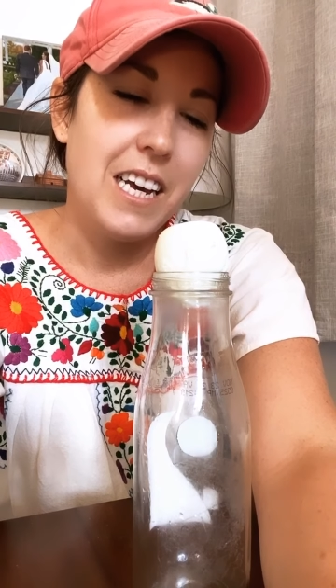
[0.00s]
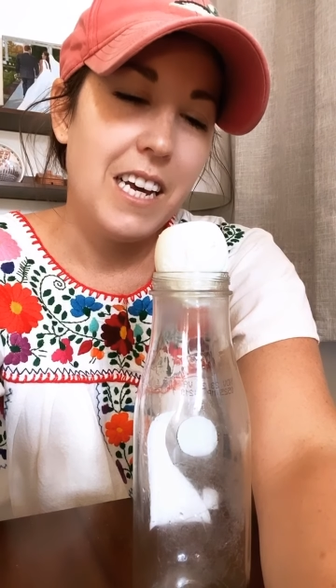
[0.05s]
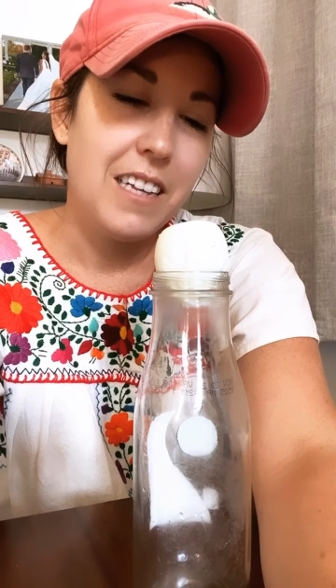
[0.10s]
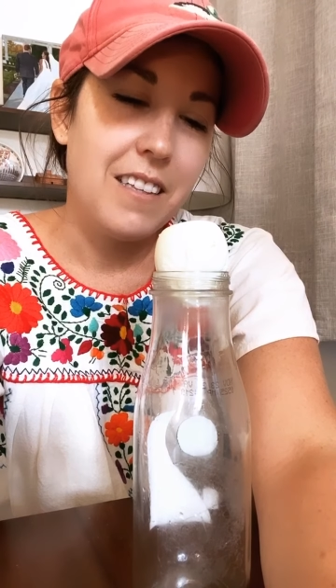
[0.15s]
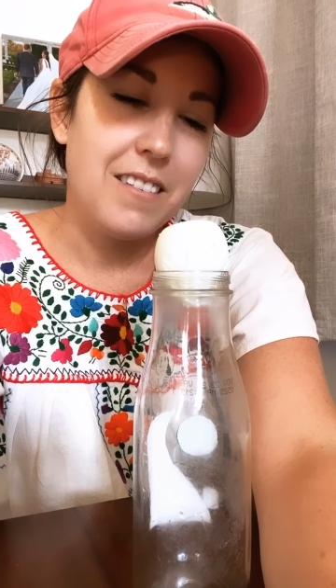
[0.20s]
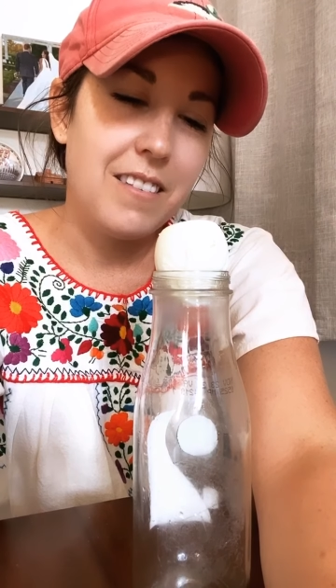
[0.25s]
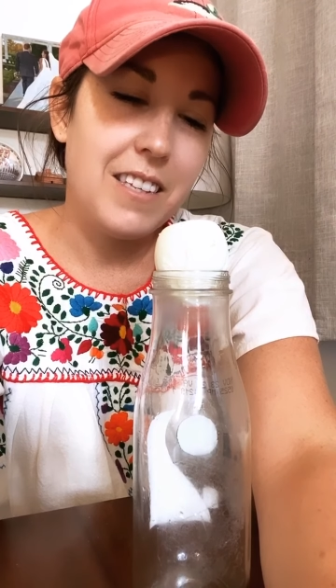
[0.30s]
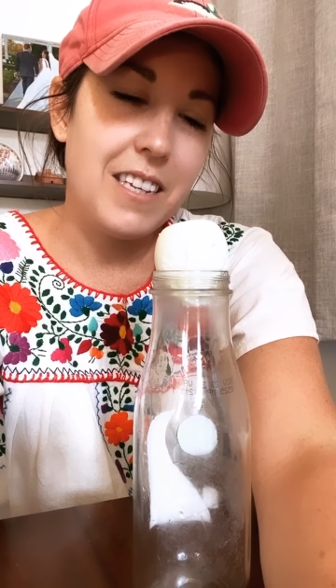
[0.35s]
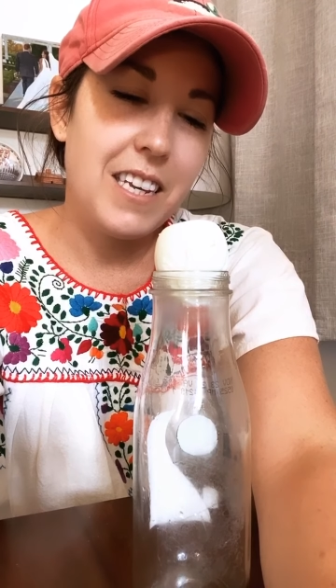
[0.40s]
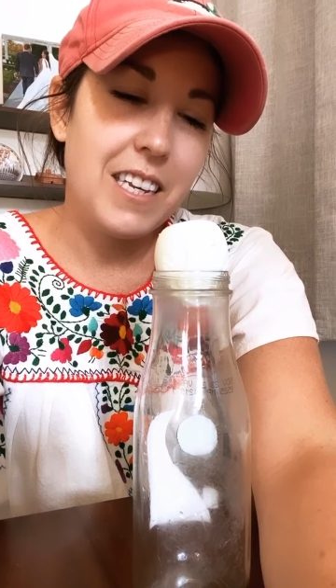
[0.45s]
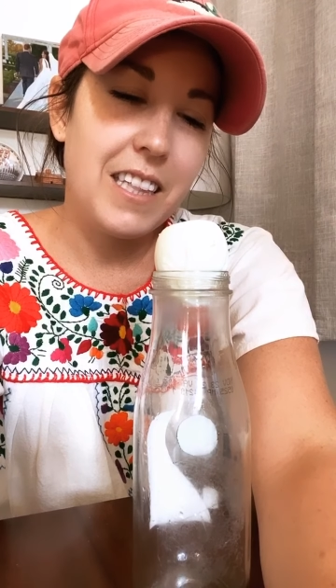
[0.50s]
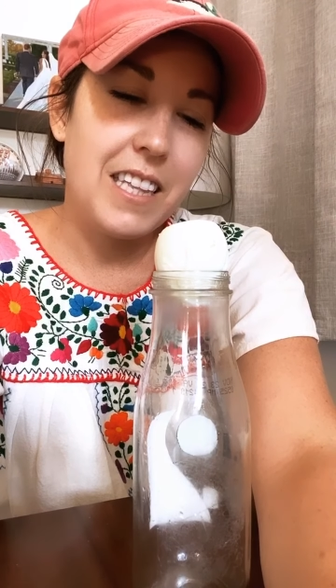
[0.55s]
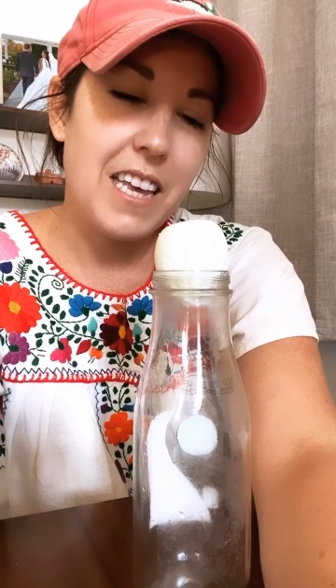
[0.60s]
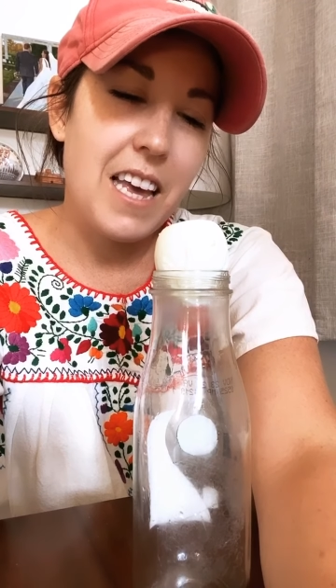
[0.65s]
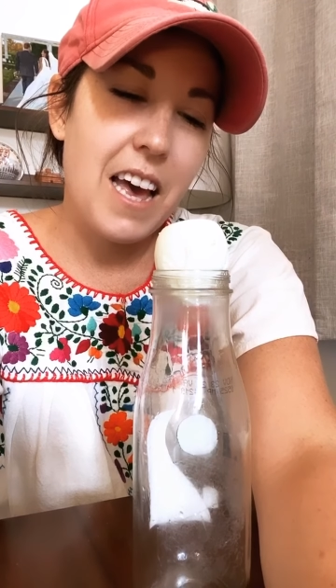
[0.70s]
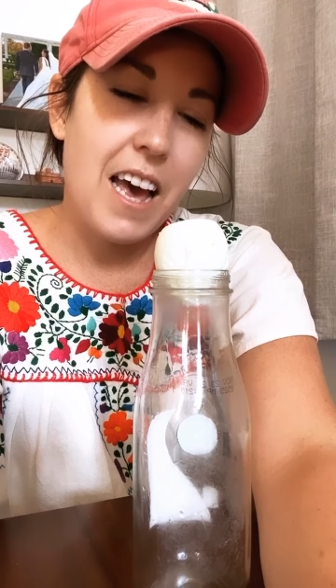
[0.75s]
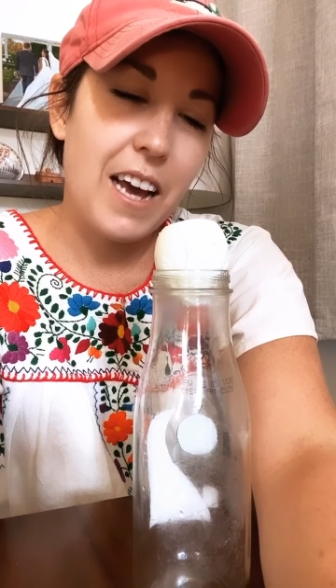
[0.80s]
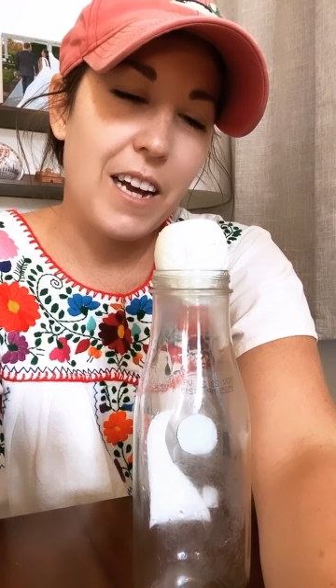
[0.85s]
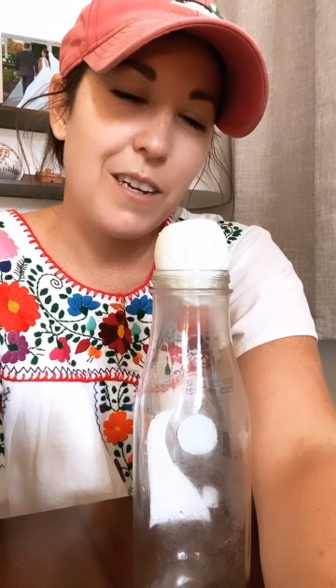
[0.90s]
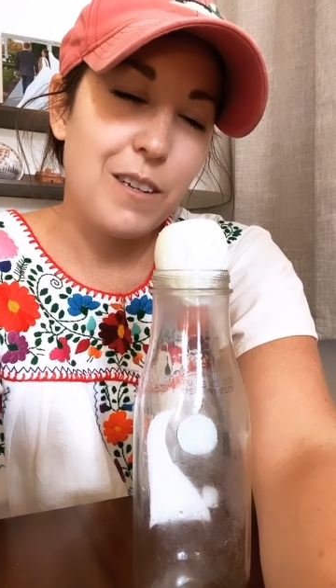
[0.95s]
seeing the
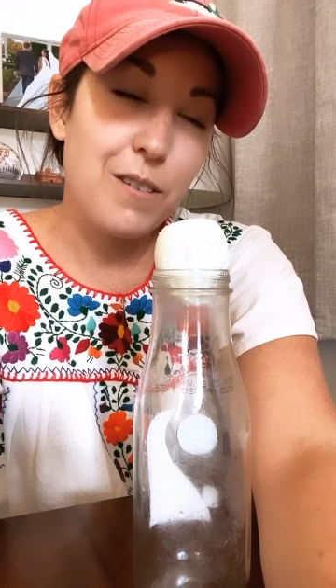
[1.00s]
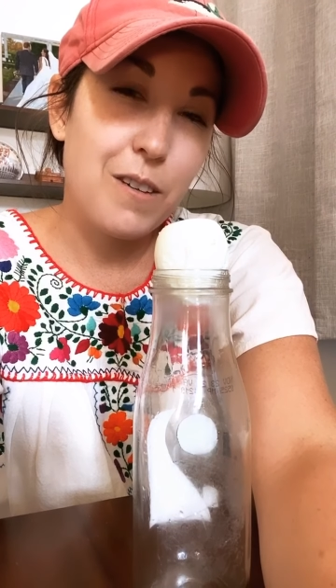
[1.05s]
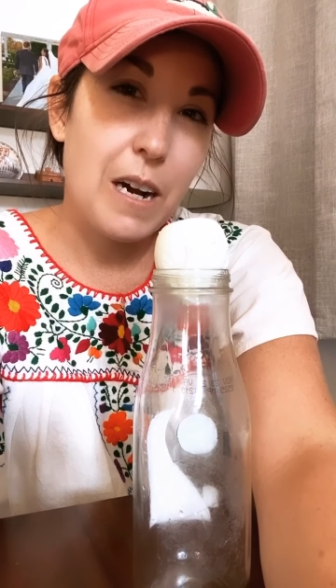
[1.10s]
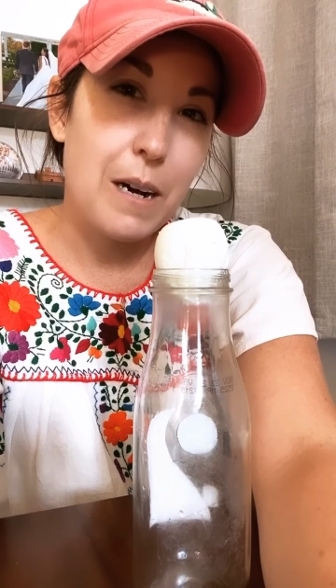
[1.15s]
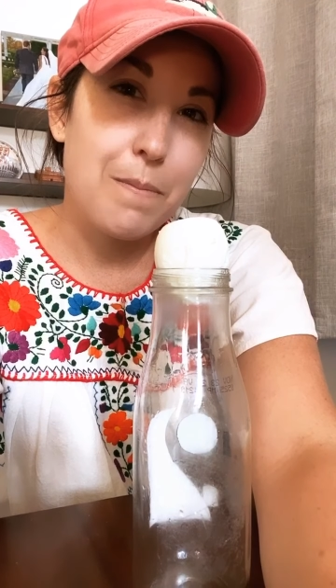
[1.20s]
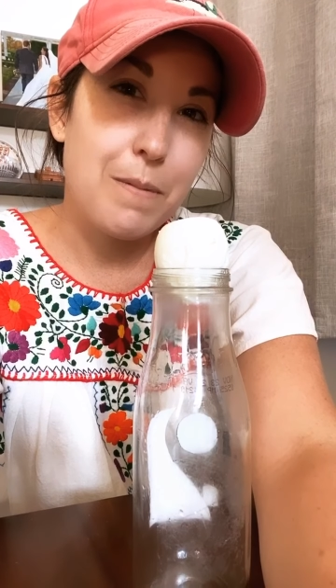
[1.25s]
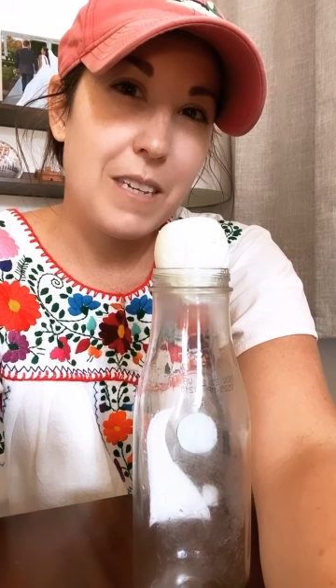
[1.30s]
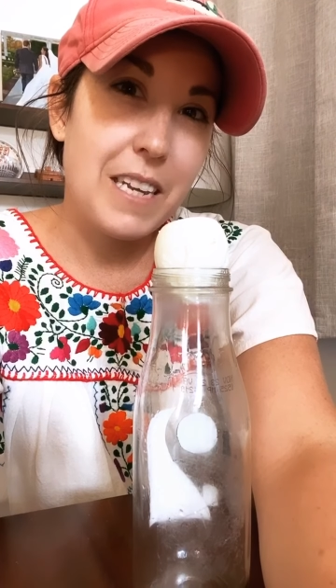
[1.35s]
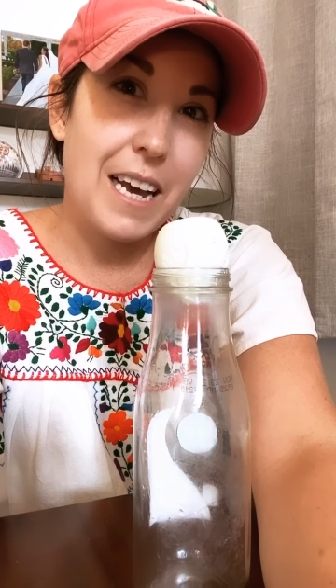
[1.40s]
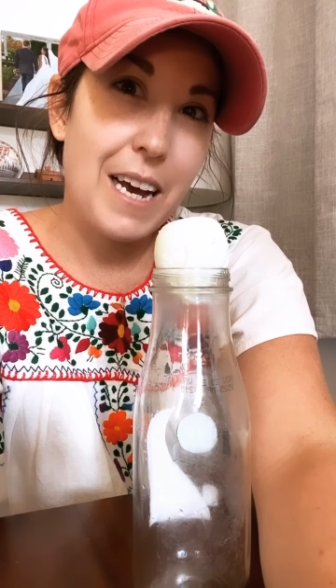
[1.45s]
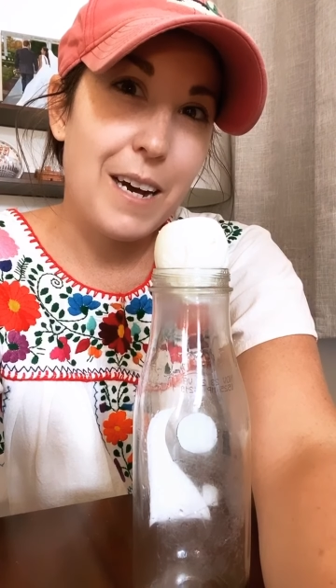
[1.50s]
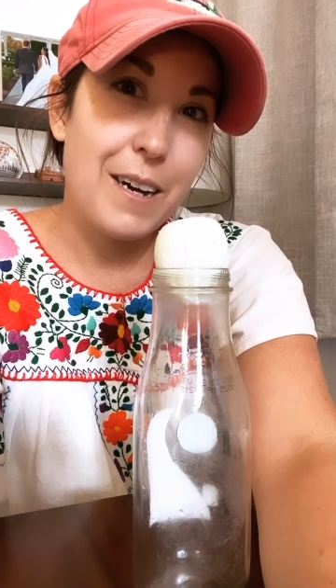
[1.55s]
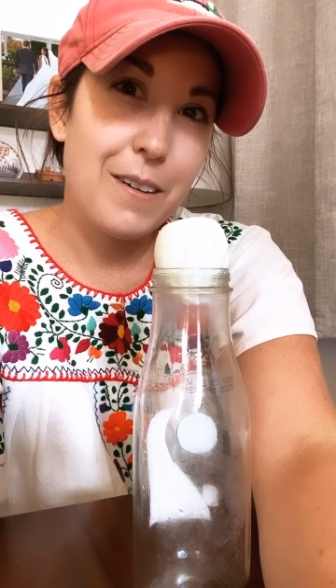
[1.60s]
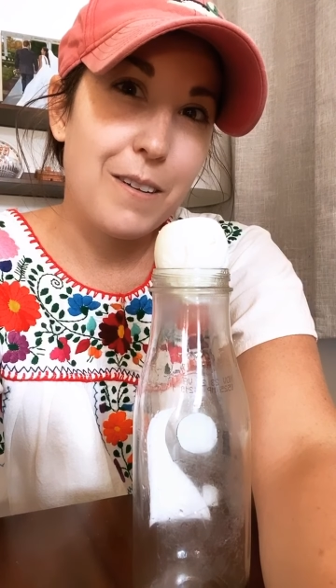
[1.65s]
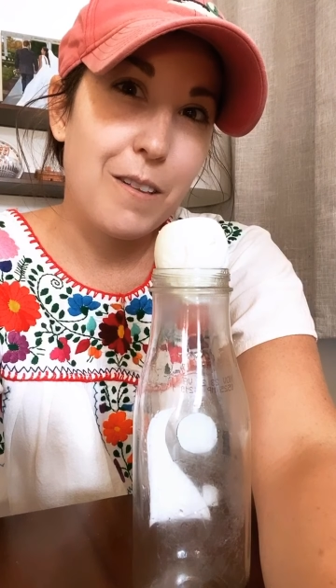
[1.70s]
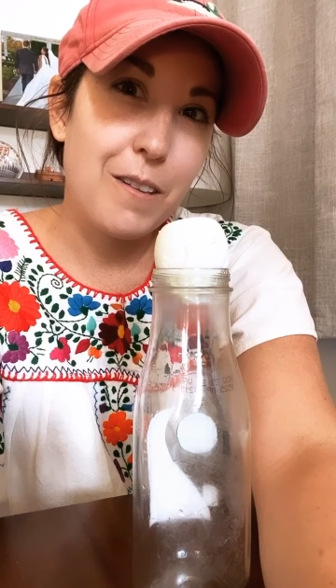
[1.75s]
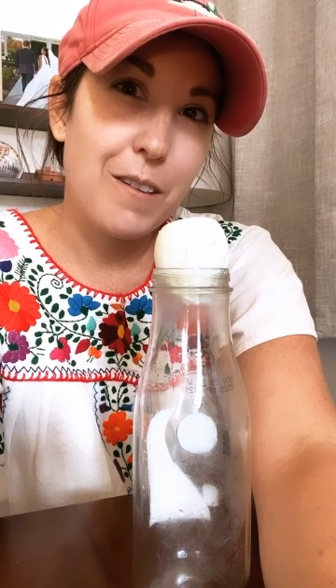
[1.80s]
egg drop down